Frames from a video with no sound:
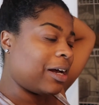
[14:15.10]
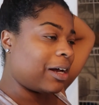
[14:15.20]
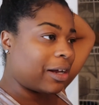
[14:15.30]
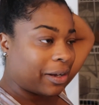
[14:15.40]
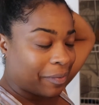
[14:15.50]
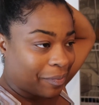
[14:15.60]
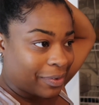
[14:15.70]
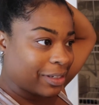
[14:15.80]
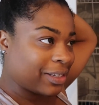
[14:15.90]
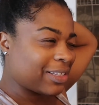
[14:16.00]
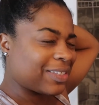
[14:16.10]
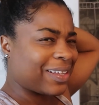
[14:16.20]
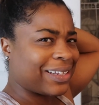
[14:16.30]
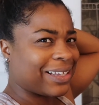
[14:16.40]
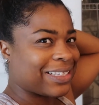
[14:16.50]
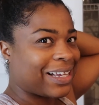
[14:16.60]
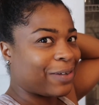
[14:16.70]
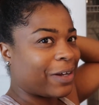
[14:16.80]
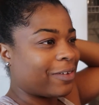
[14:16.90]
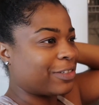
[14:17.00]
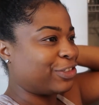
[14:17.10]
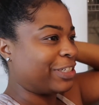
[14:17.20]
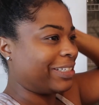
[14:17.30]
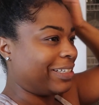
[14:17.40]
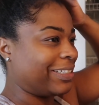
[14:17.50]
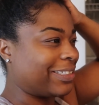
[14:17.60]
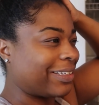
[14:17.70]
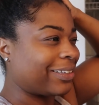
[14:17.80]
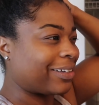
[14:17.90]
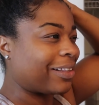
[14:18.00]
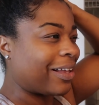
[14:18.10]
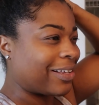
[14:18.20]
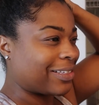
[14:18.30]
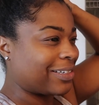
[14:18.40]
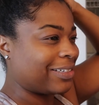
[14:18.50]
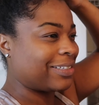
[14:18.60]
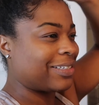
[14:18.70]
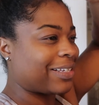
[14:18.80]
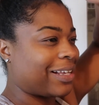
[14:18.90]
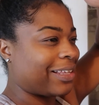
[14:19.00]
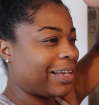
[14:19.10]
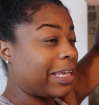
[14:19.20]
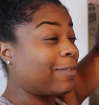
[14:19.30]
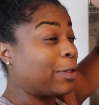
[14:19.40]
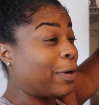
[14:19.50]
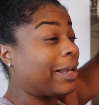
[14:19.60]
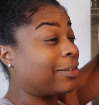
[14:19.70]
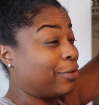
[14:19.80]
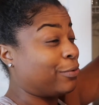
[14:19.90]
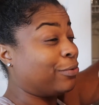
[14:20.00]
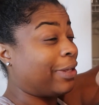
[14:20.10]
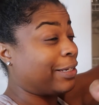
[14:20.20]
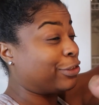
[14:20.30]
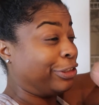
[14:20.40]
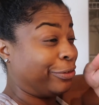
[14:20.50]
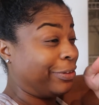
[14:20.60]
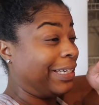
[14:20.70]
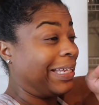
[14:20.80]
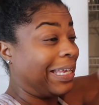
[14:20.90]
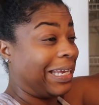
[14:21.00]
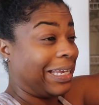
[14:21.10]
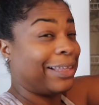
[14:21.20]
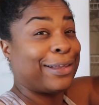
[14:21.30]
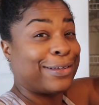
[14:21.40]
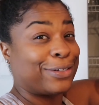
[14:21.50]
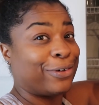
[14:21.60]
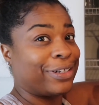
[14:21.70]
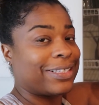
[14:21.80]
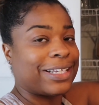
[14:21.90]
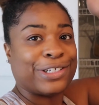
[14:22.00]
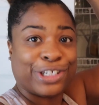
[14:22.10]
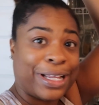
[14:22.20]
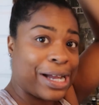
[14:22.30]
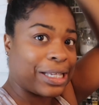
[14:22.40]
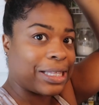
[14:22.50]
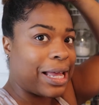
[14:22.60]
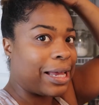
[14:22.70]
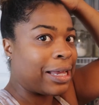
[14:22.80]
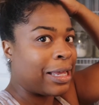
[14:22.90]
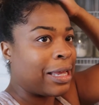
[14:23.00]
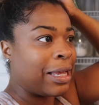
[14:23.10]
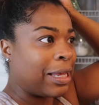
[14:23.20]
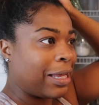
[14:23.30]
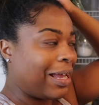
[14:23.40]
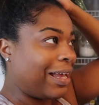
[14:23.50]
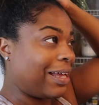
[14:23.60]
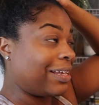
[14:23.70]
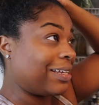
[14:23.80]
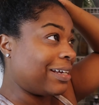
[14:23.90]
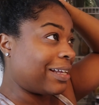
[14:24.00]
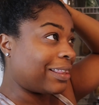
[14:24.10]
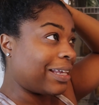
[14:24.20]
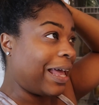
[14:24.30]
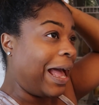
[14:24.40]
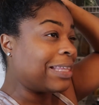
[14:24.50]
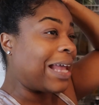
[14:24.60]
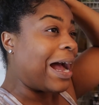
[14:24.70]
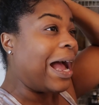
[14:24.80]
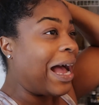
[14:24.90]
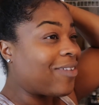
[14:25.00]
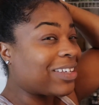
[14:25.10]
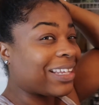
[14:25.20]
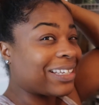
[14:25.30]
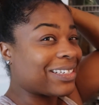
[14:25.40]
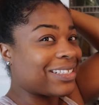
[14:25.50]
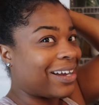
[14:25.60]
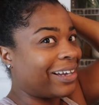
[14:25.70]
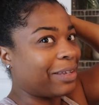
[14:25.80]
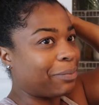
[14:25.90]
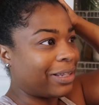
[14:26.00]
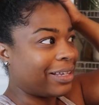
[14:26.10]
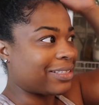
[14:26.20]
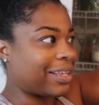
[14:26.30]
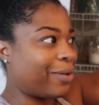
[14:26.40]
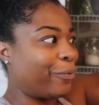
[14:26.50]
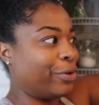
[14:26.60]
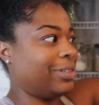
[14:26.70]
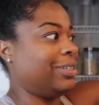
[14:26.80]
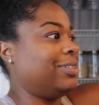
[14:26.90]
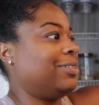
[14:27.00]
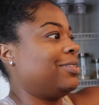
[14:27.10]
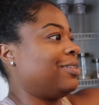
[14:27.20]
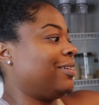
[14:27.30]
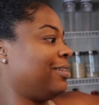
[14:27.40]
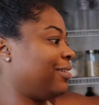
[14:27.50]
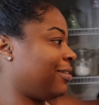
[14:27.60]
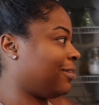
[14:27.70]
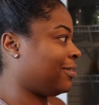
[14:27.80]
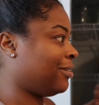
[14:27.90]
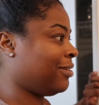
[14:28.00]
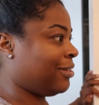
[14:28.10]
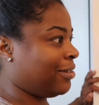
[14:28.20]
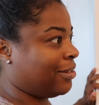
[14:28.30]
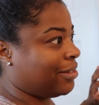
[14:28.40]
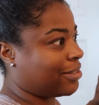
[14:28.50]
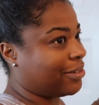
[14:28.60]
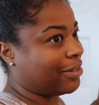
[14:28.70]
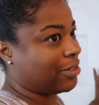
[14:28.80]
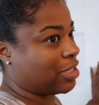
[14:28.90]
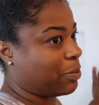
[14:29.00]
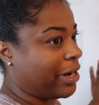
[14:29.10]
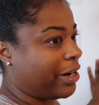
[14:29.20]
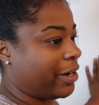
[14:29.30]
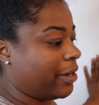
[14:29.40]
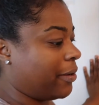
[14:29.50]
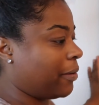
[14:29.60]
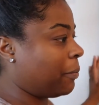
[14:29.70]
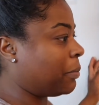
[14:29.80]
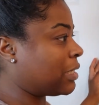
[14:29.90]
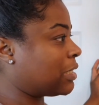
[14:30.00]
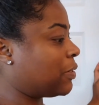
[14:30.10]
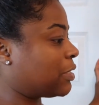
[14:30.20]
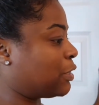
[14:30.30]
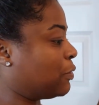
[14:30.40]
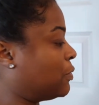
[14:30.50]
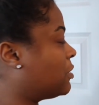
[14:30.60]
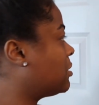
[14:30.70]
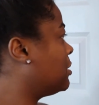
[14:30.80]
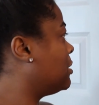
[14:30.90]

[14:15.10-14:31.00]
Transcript: Um, so I think that's kind of why I was dreading it. Just like the closet, it's just kind of like, even though I do like genuinely like hate closet organization, not gonna lie. Again, I think not having that design in place like really just like, it's a little uninspiring, but it's no excuse.